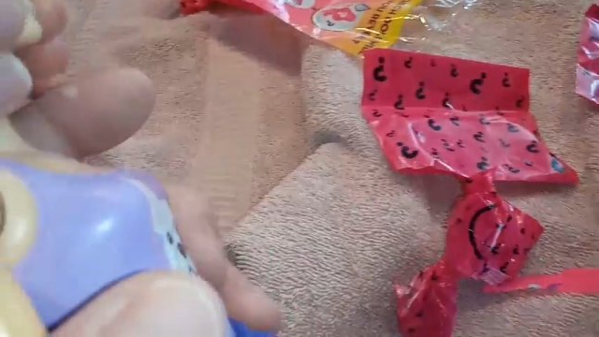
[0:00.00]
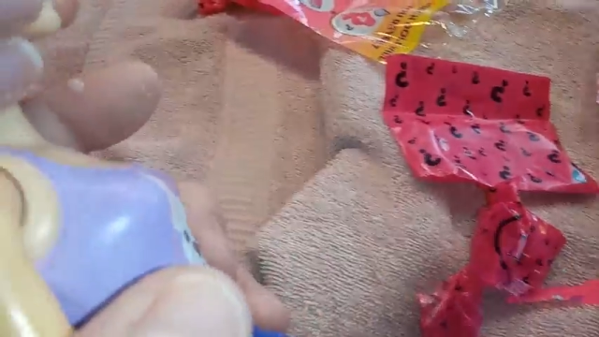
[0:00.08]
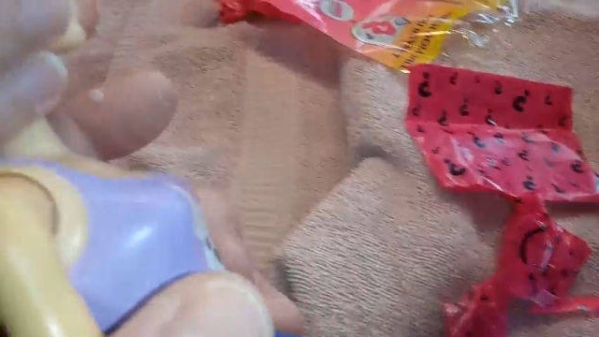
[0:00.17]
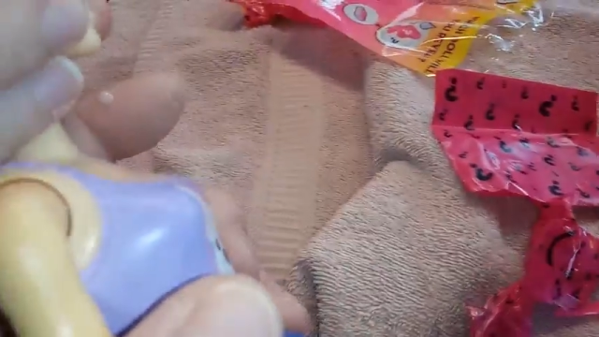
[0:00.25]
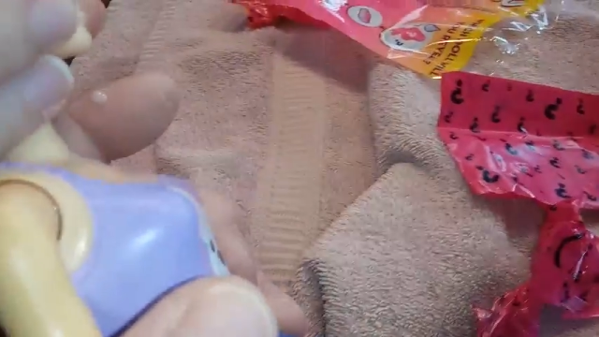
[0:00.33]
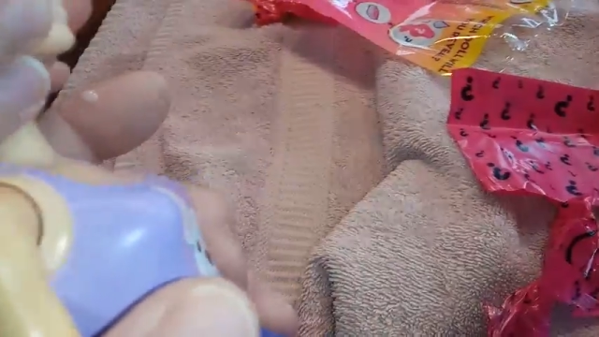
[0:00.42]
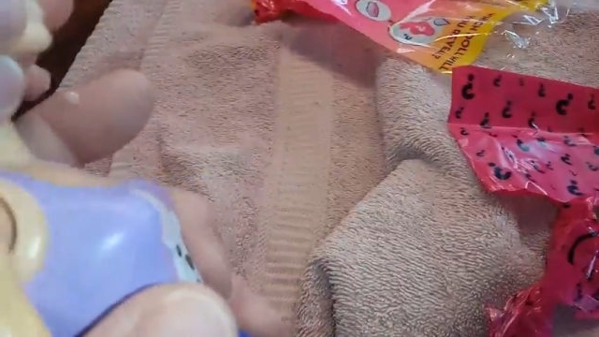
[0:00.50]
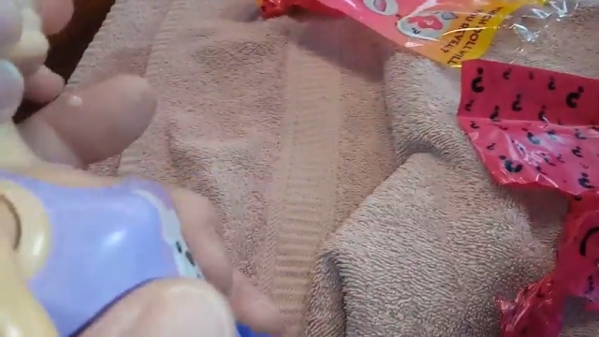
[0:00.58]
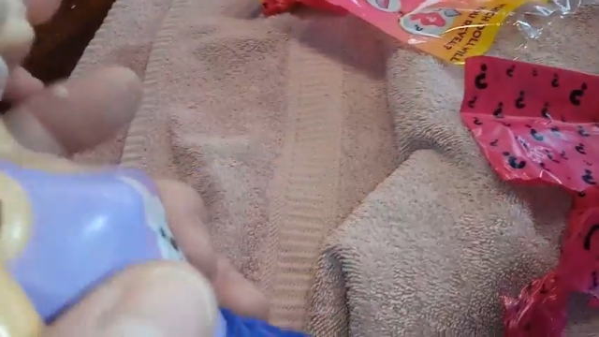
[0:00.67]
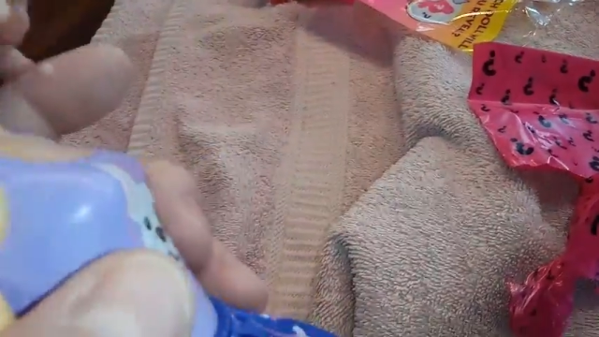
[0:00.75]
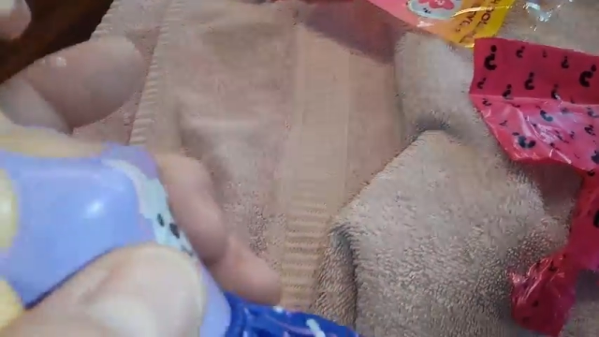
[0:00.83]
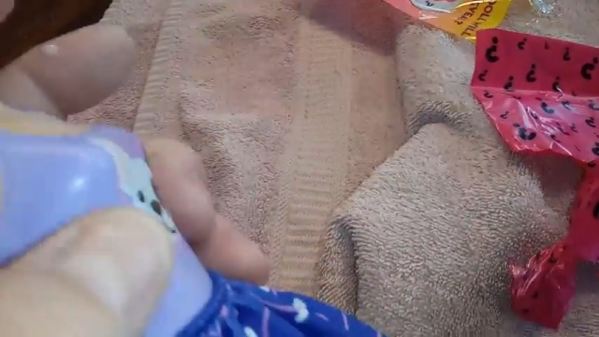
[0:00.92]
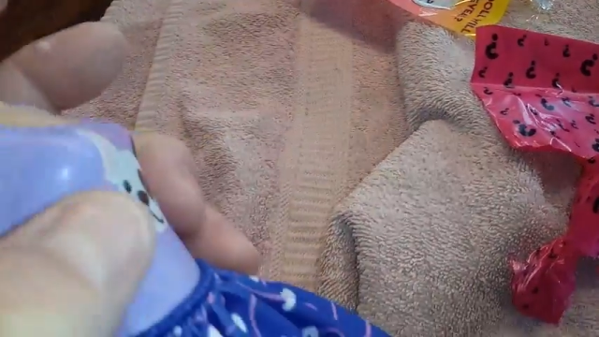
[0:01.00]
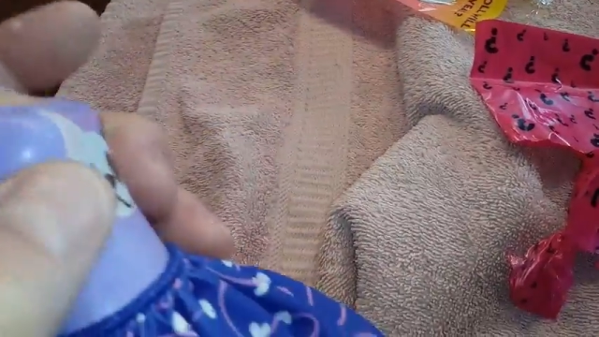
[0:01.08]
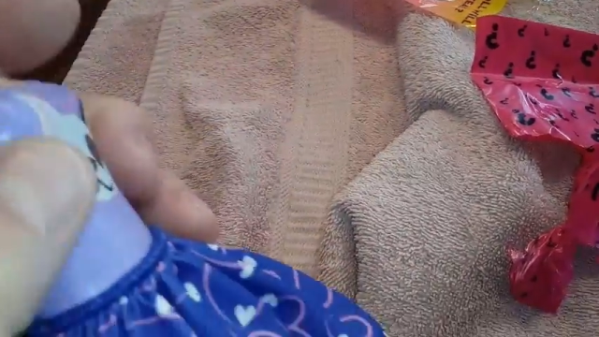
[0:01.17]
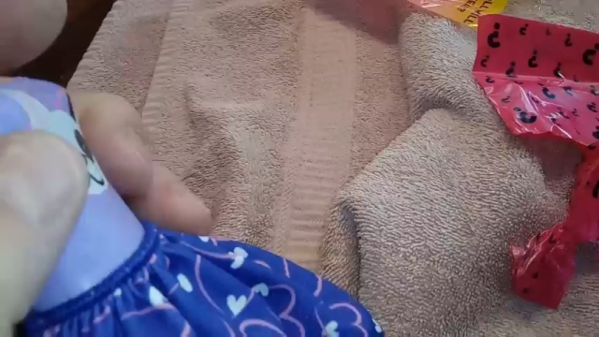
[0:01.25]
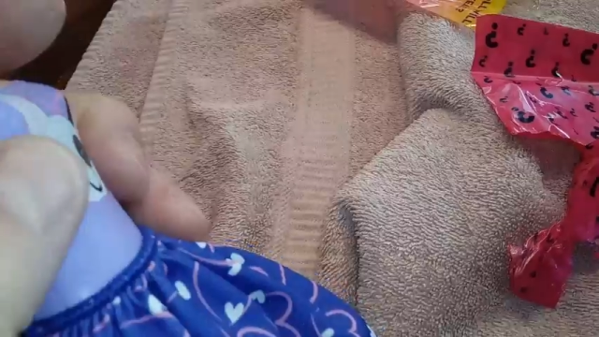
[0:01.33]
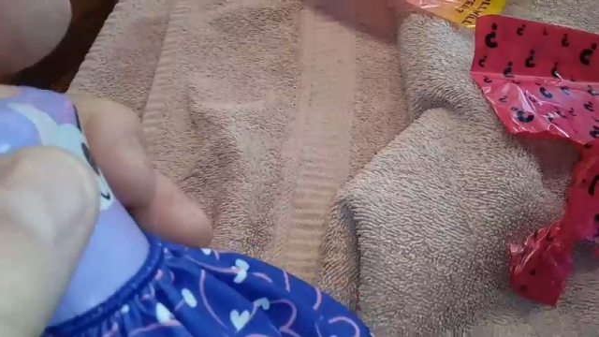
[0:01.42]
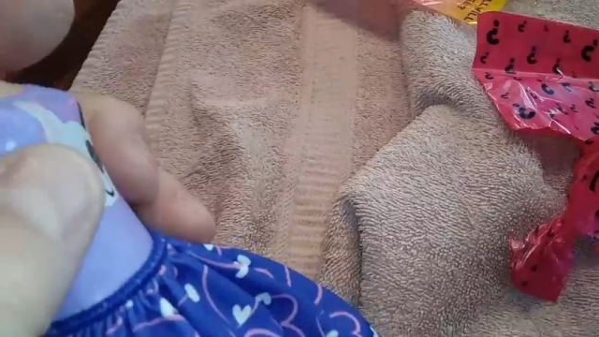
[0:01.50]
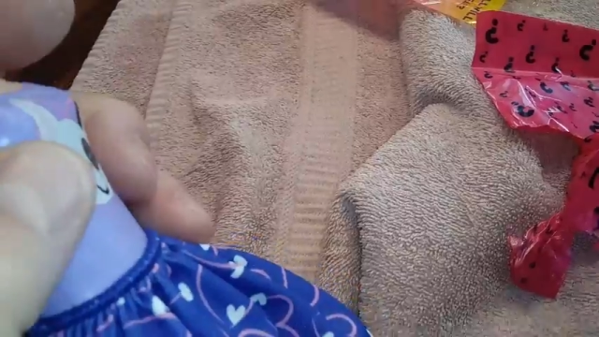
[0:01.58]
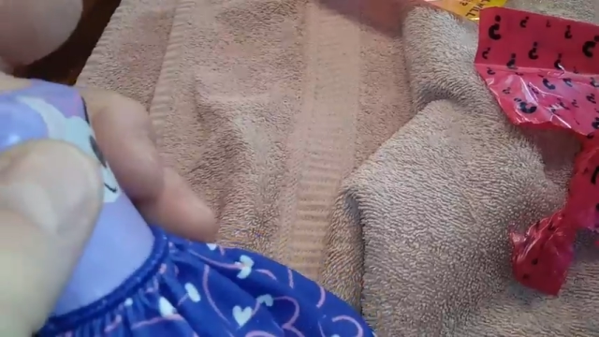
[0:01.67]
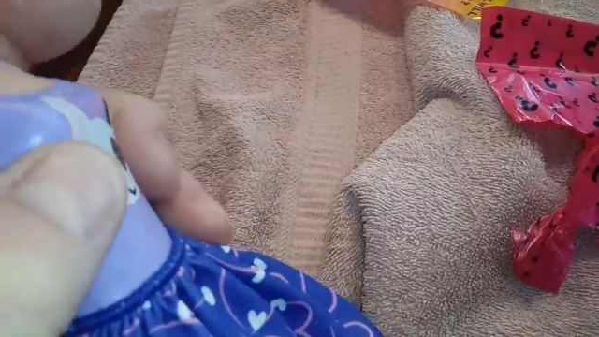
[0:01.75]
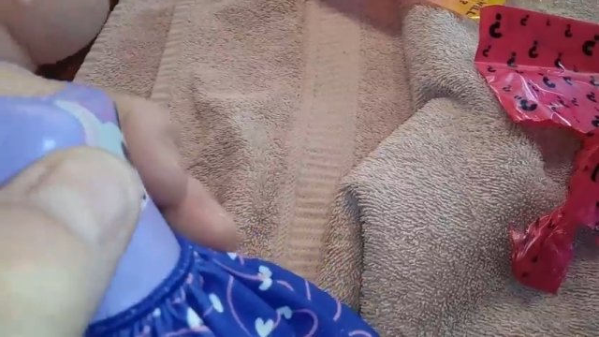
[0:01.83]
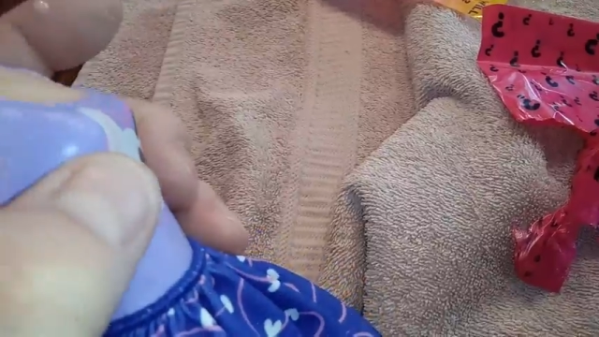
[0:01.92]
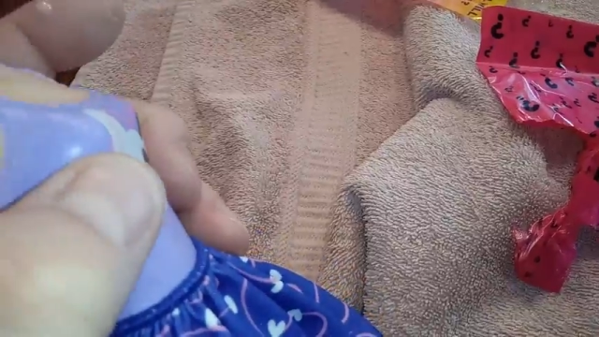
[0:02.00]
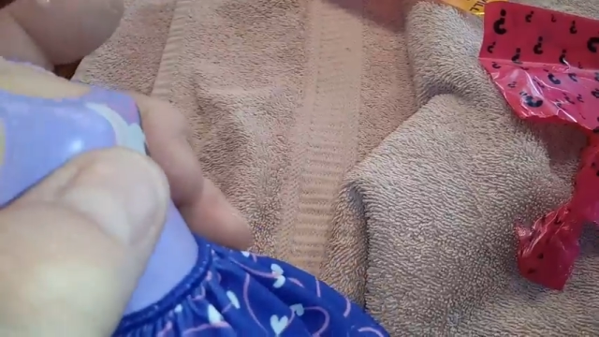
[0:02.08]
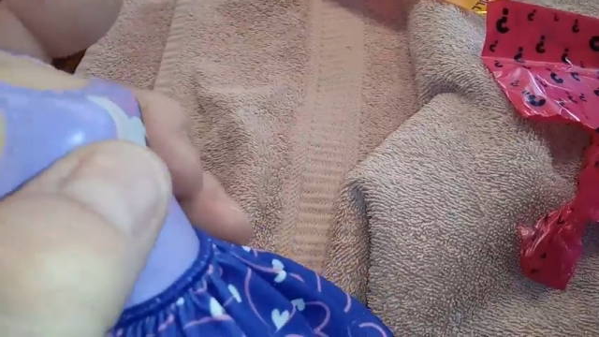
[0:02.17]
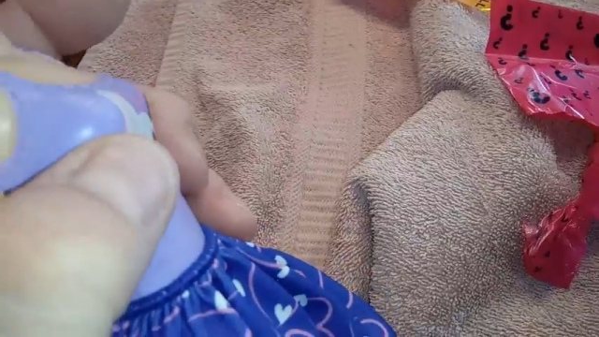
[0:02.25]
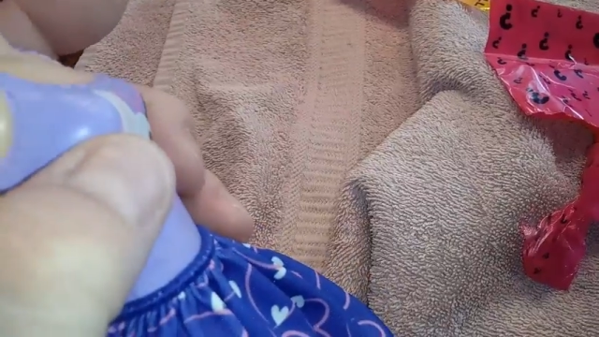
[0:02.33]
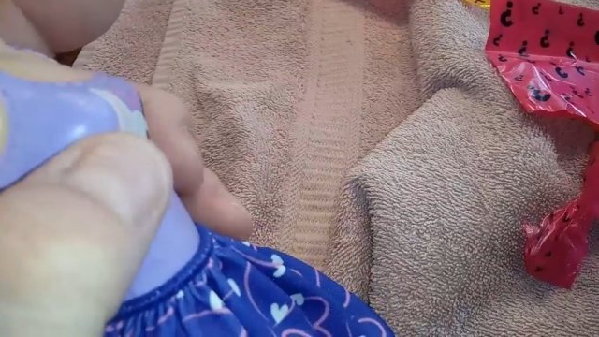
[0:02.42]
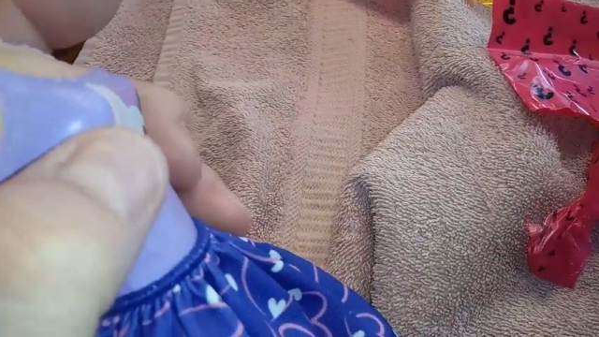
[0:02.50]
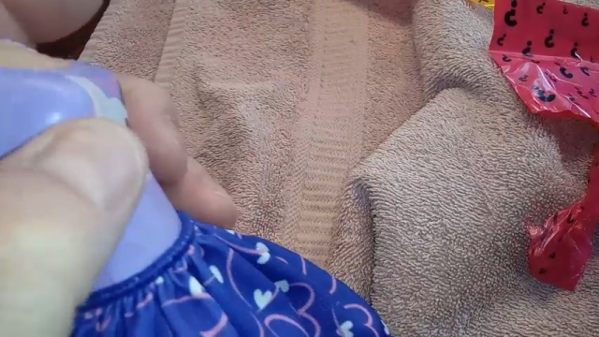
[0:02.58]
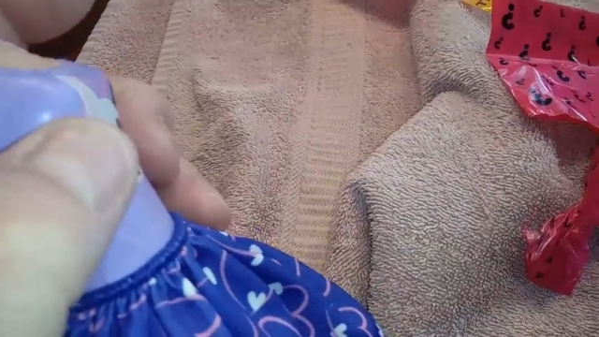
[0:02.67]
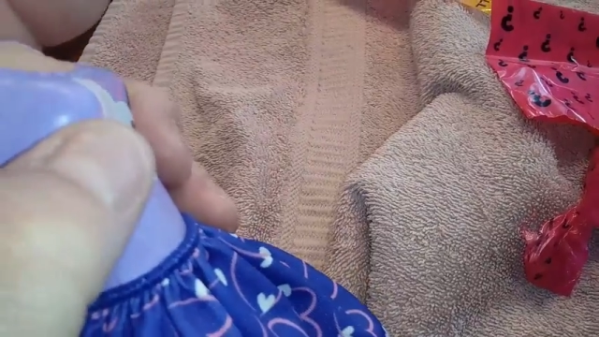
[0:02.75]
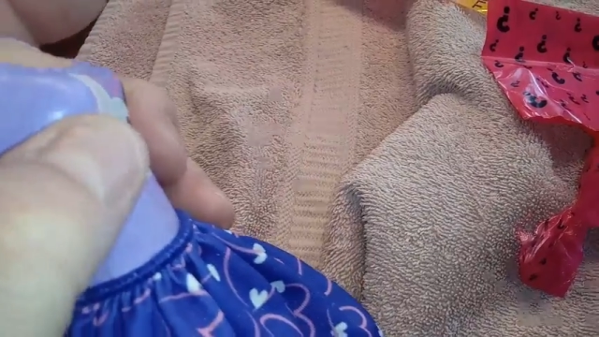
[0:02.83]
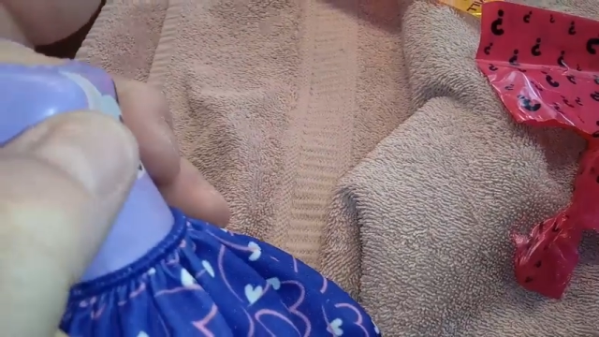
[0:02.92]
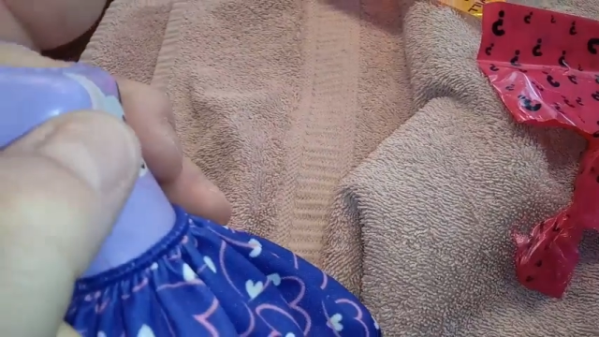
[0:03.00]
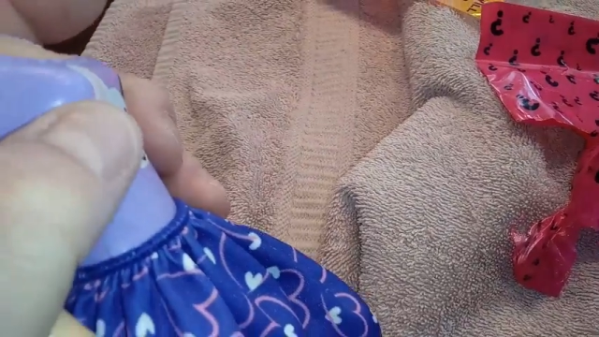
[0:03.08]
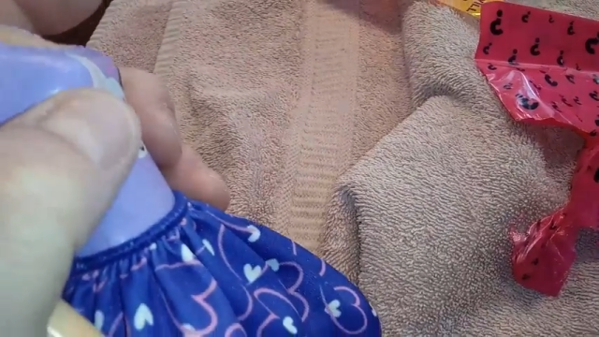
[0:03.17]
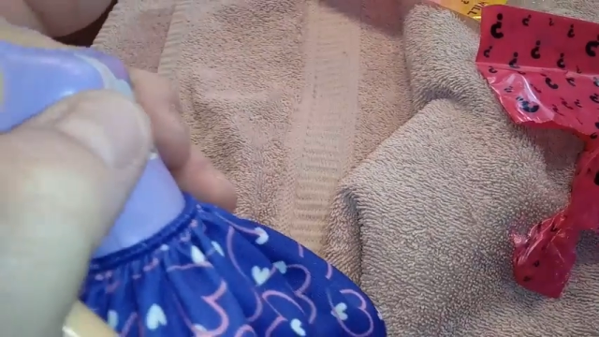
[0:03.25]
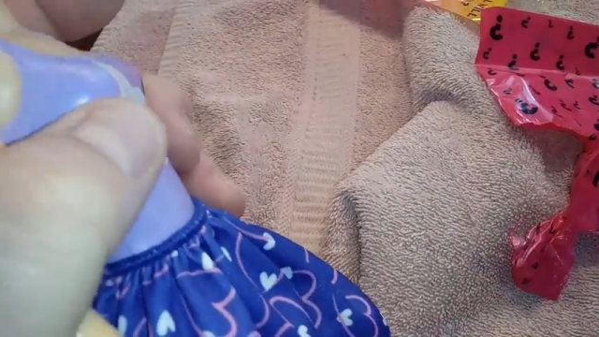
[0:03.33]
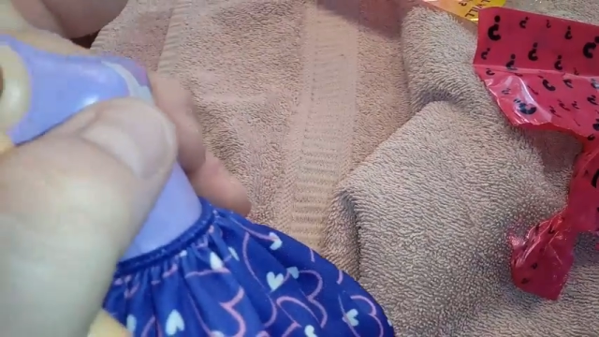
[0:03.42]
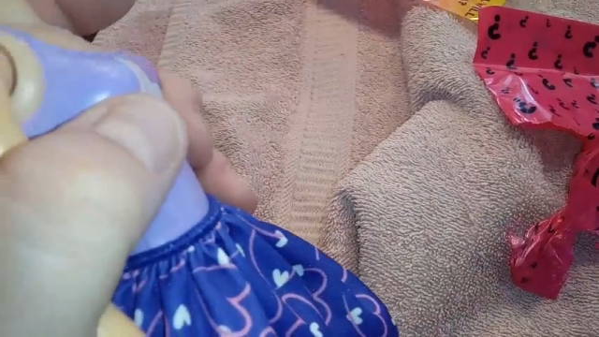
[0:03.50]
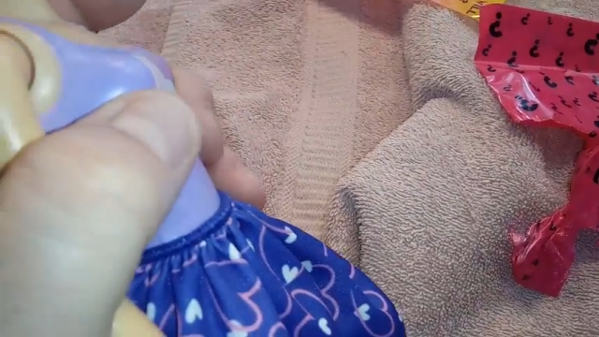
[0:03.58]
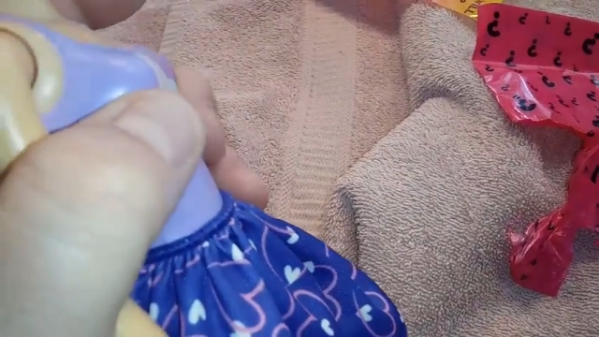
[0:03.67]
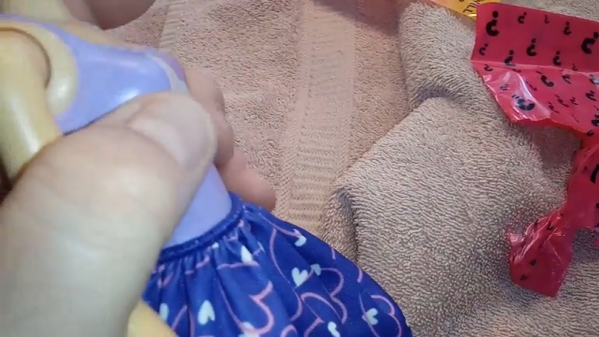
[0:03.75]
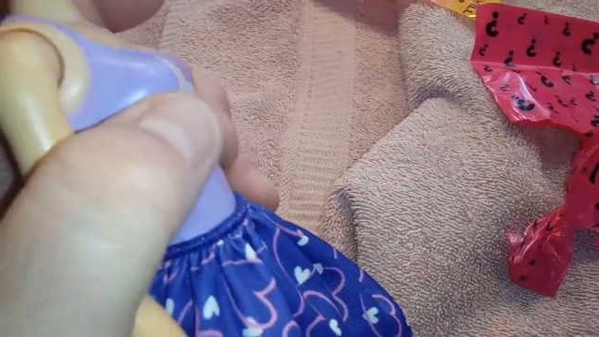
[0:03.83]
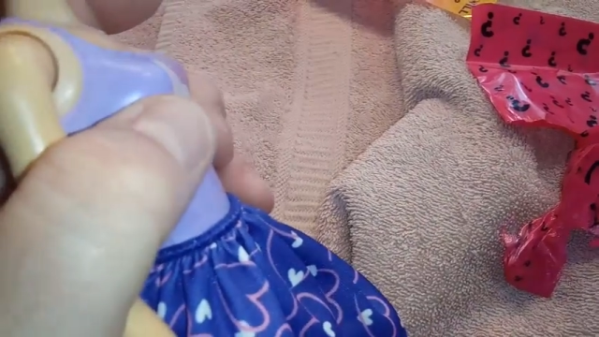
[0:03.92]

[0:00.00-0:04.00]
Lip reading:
[unreadable: no face in view]